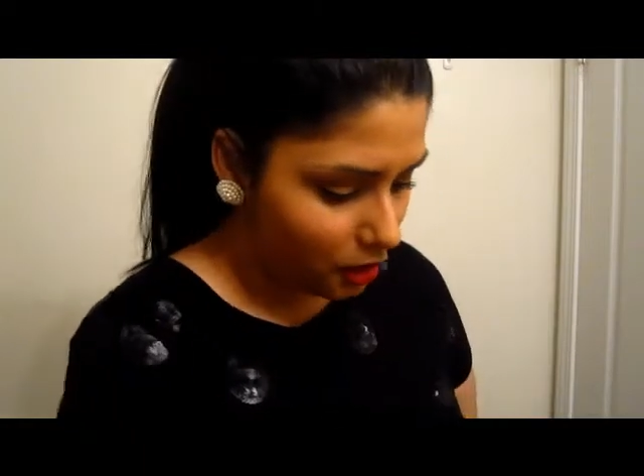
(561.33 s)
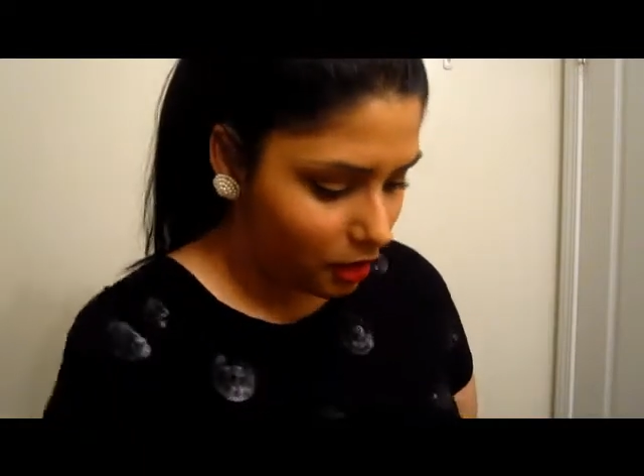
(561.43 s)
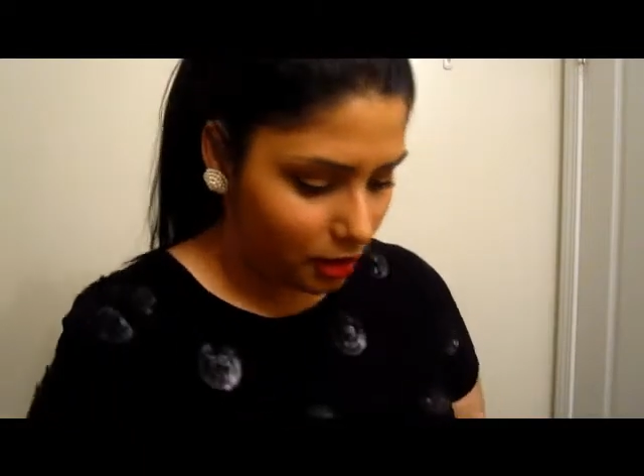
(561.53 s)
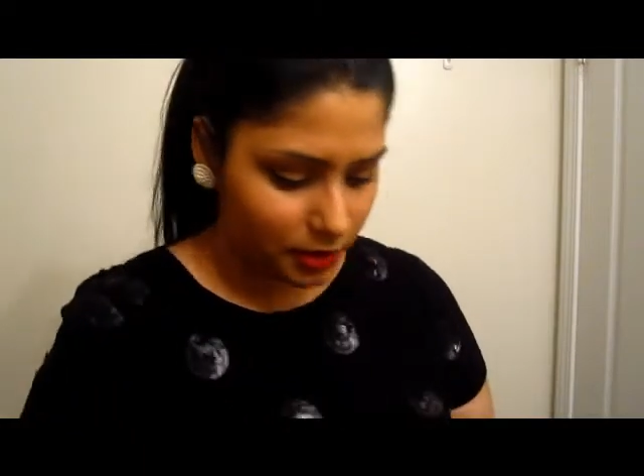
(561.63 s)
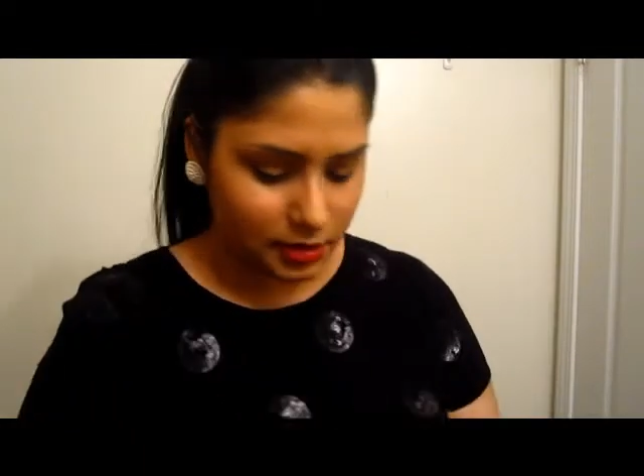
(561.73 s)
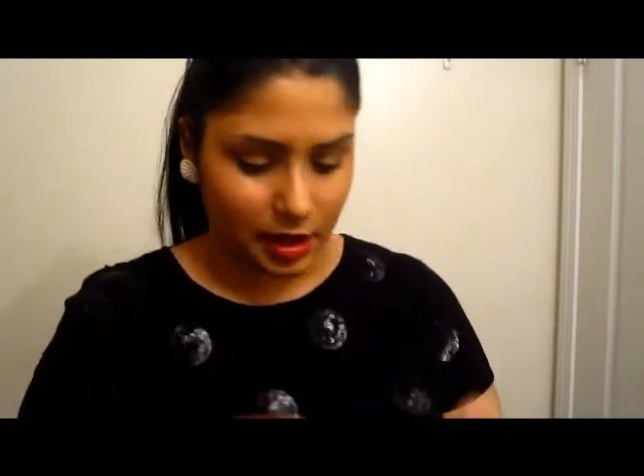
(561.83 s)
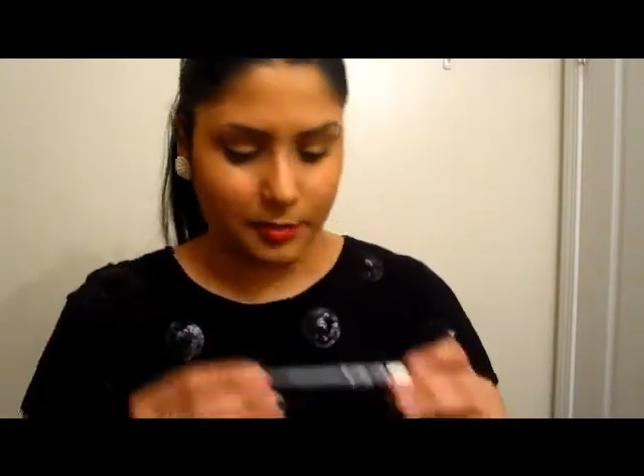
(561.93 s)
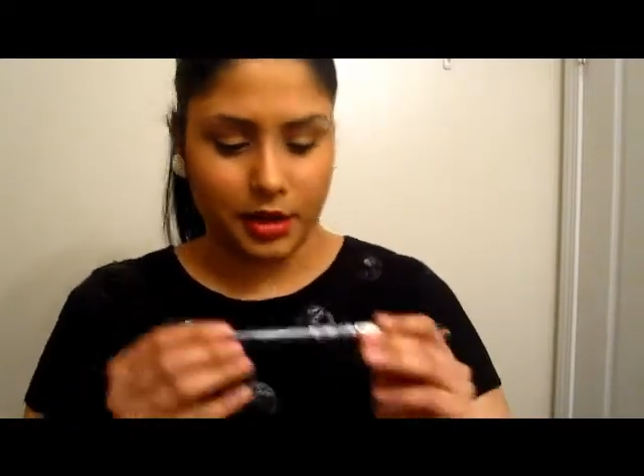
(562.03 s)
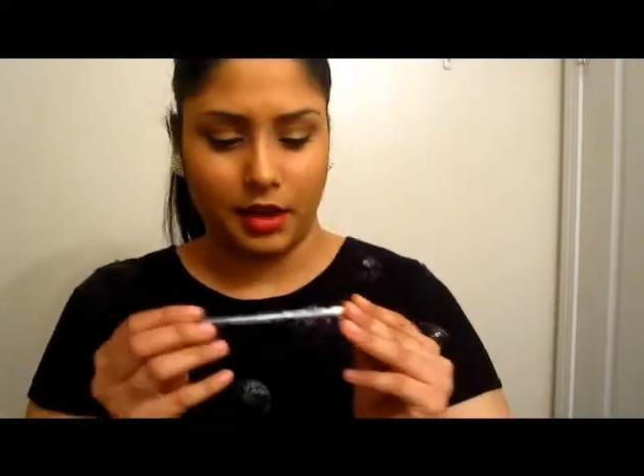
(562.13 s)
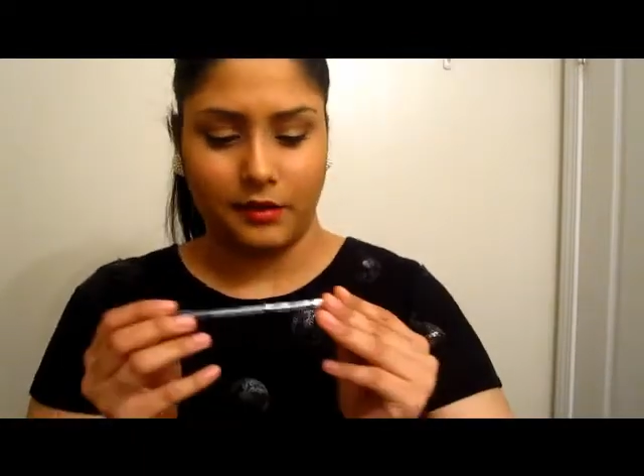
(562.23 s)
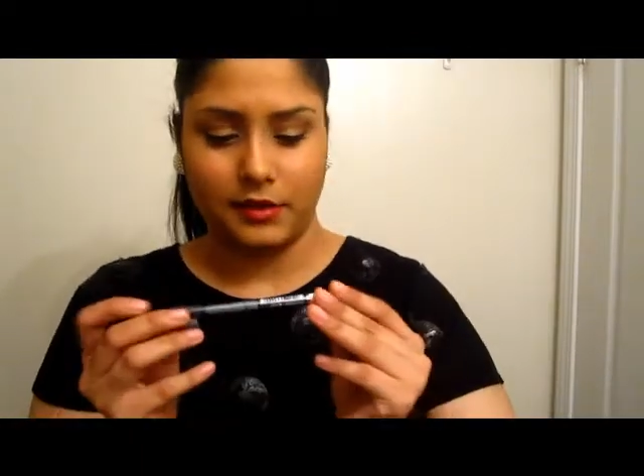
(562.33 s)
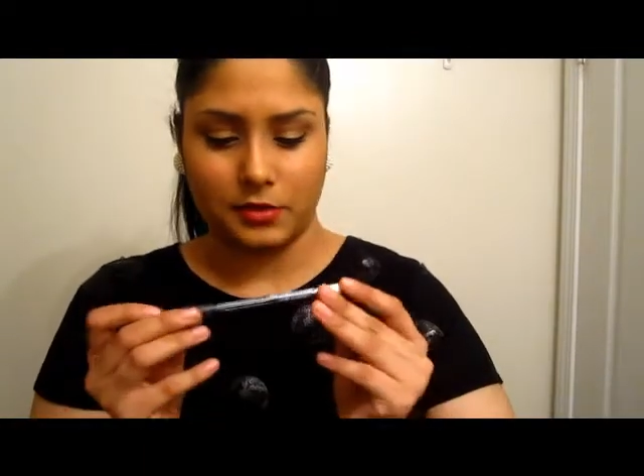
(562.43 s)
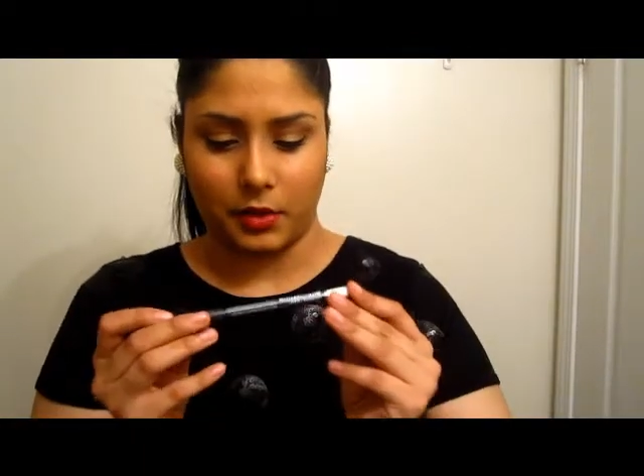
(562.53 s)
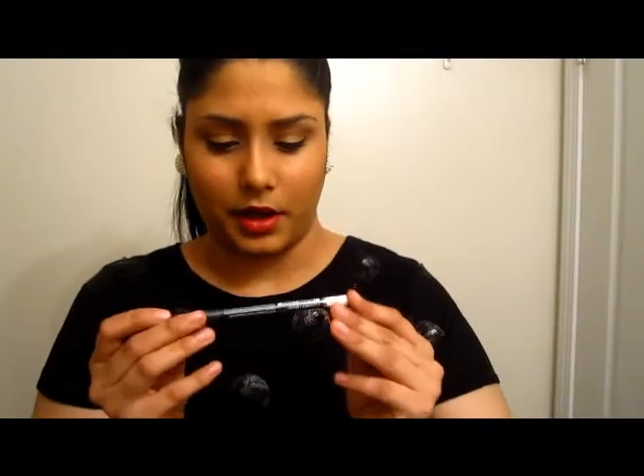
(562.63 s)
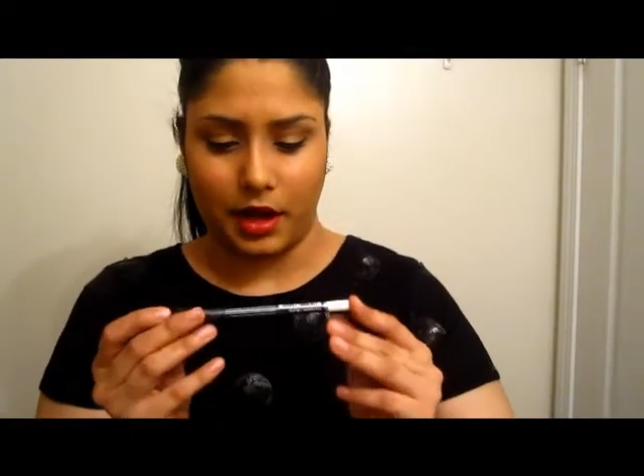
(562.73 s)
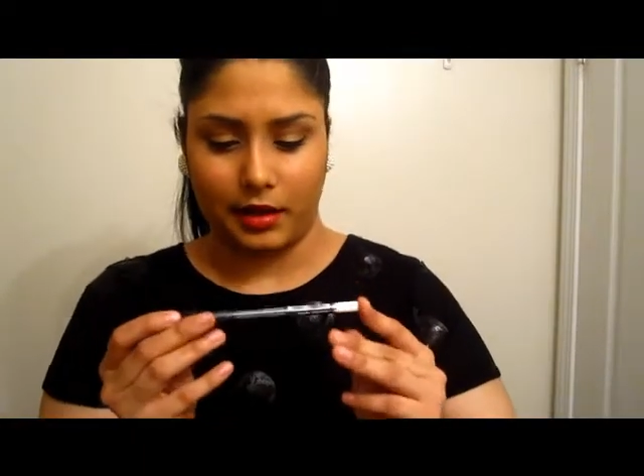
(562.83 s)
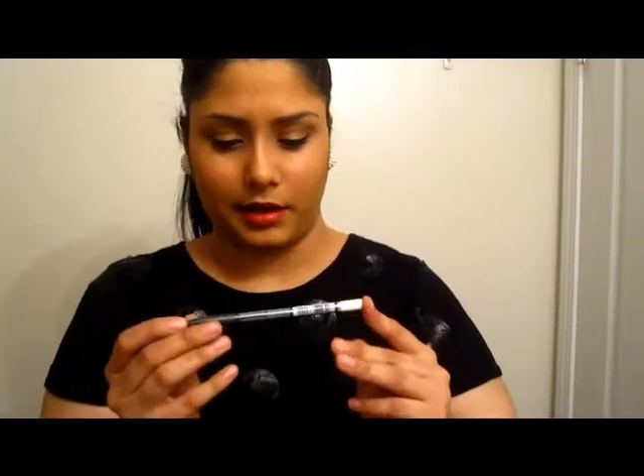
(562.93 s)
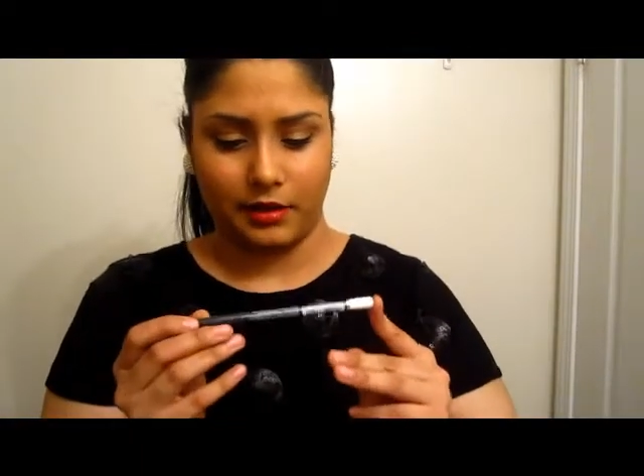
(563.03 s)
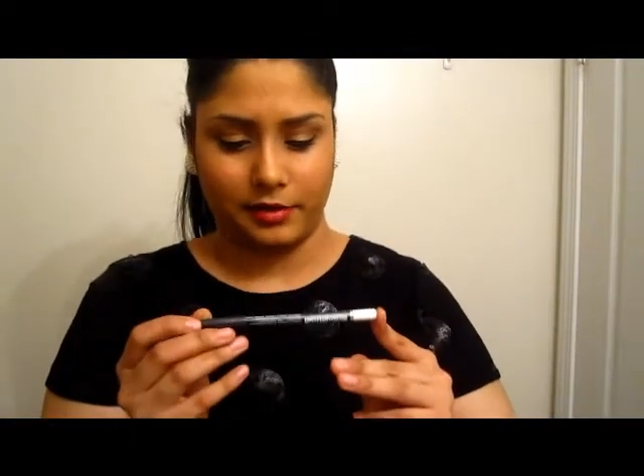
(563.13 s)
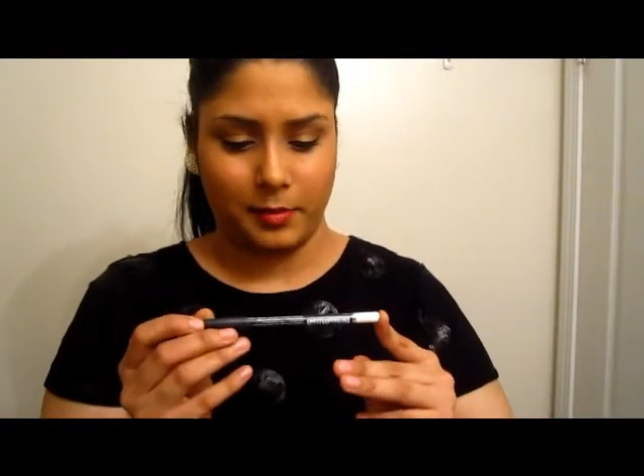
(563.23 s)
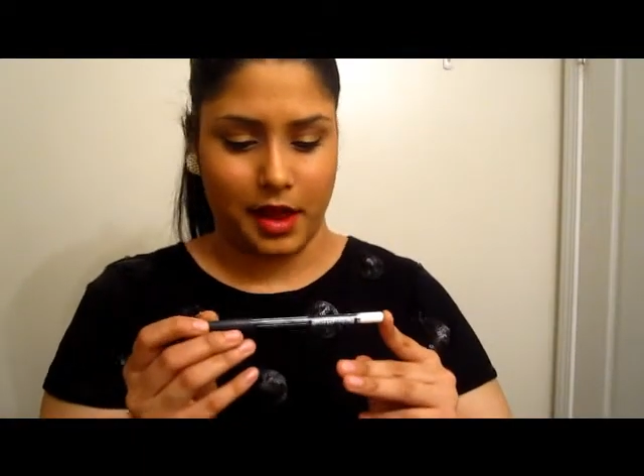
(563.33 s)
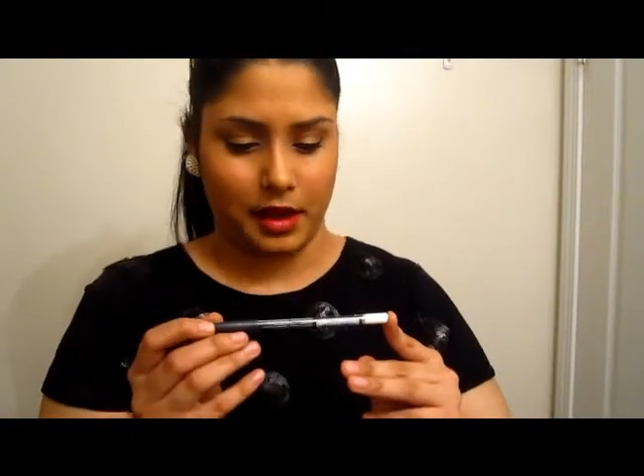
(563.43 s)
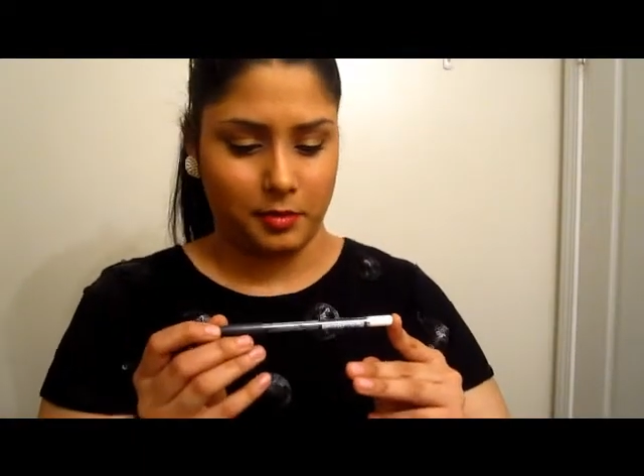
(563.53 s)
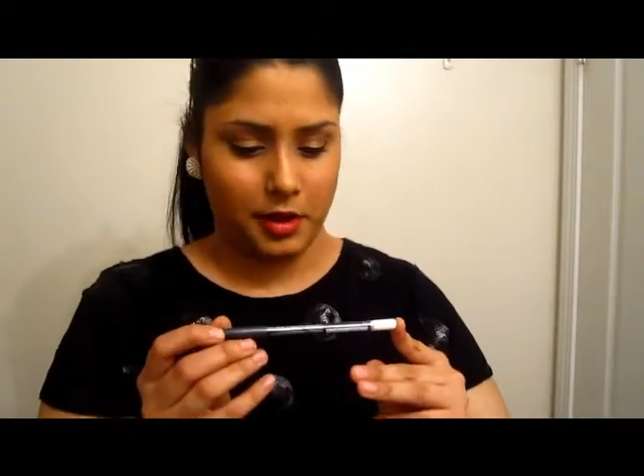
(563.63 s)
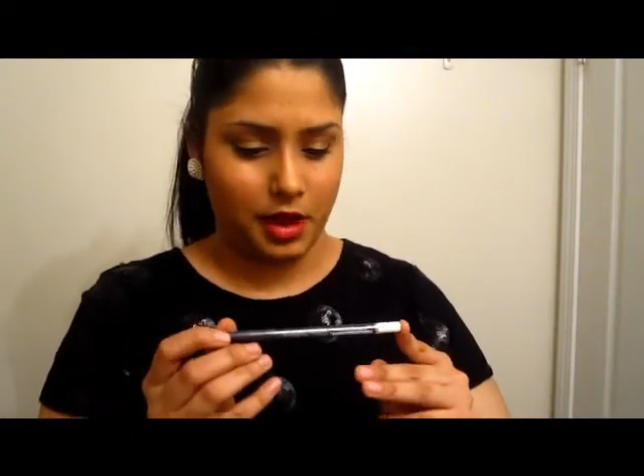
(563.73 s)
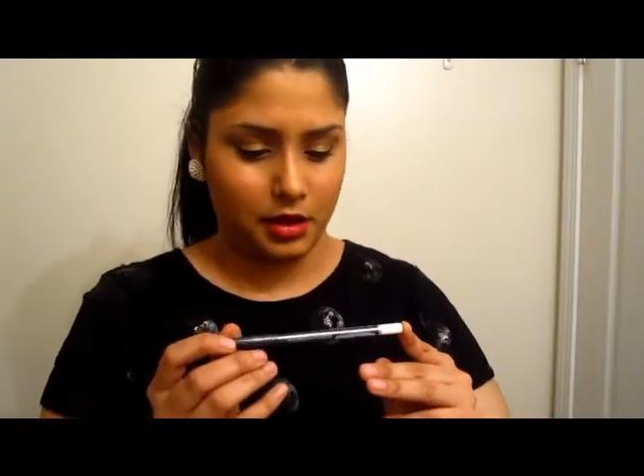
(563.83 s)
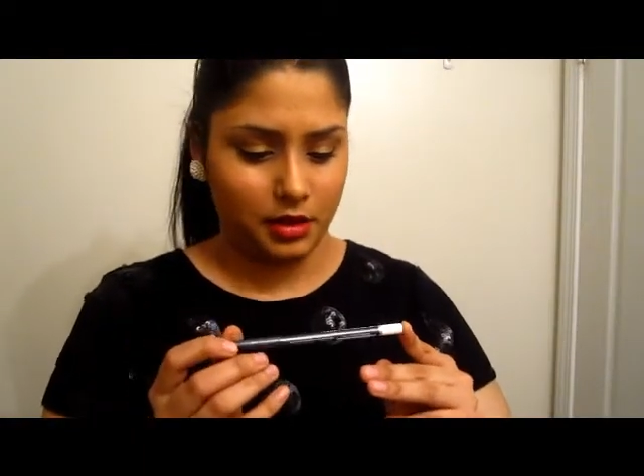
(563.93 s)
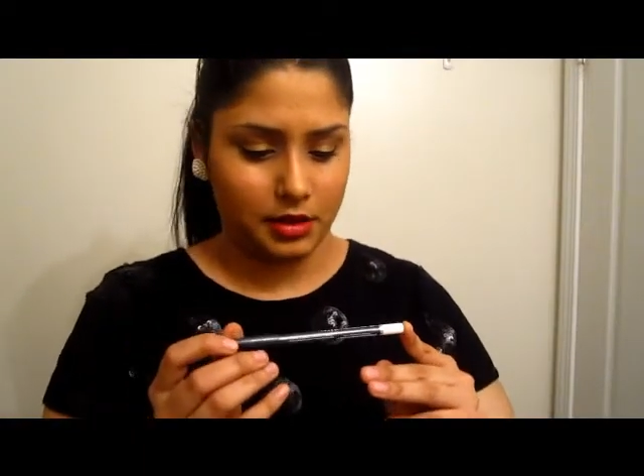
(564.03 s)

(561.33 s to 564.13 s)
all the time. Then I have this white eyeliner from Annabelle.